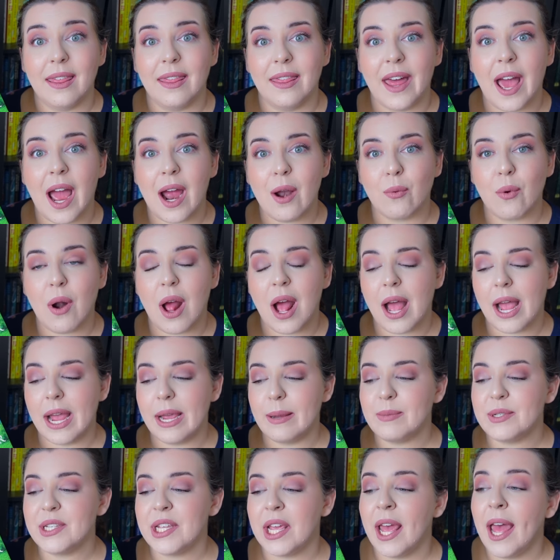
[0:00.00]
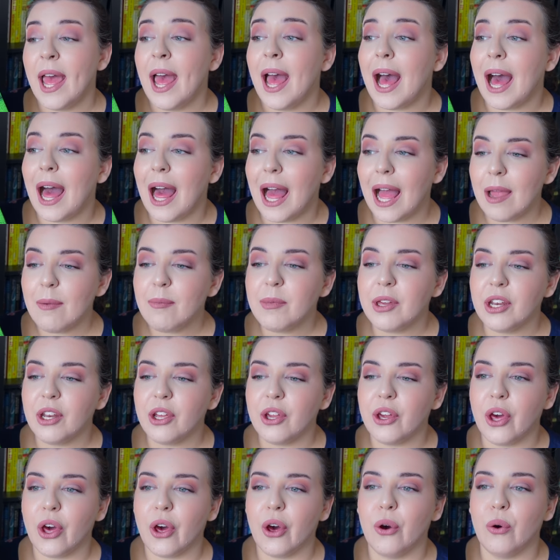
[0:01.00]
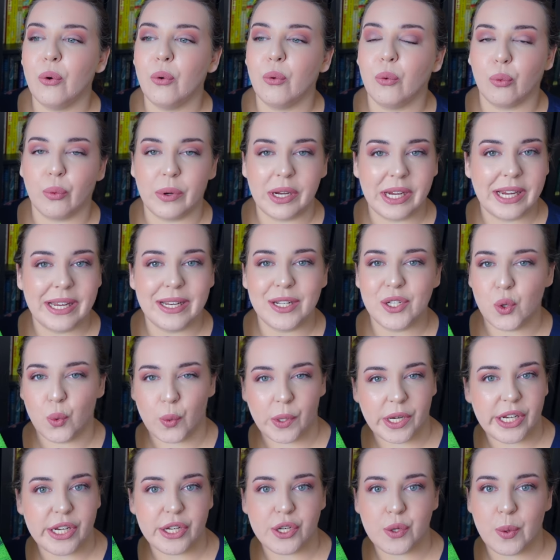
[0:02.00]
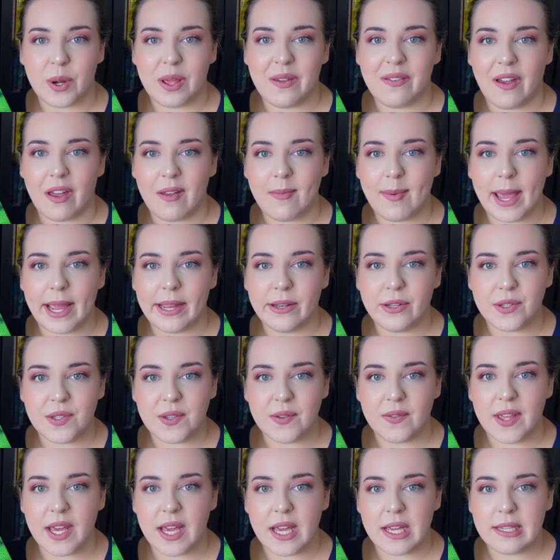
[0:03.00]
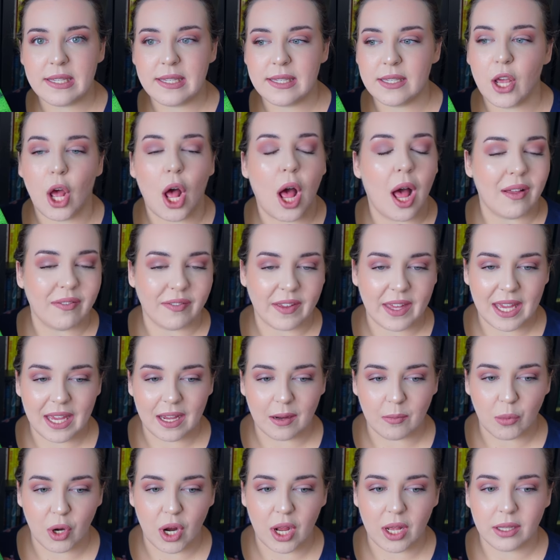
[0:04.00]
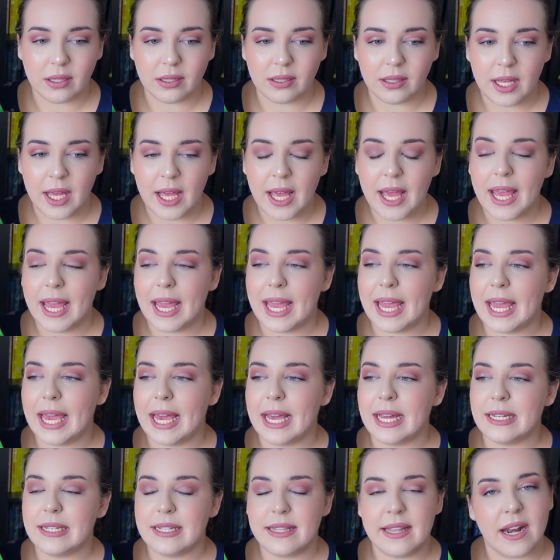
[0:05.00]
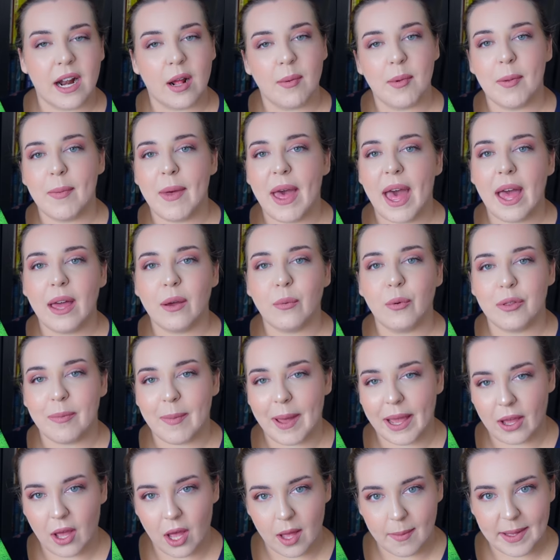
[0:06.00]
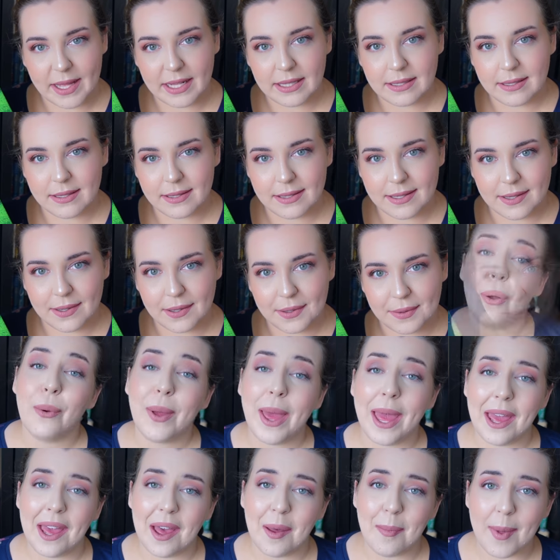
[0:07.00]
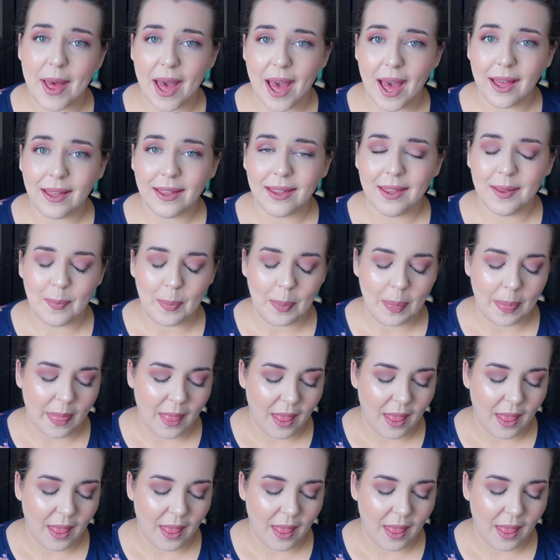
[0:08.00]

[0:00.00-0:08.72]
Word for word: That rhymed. I'm going to go read 20 to 25 pages of this off camera and then I'll be back with my comments. Okay, I'm back.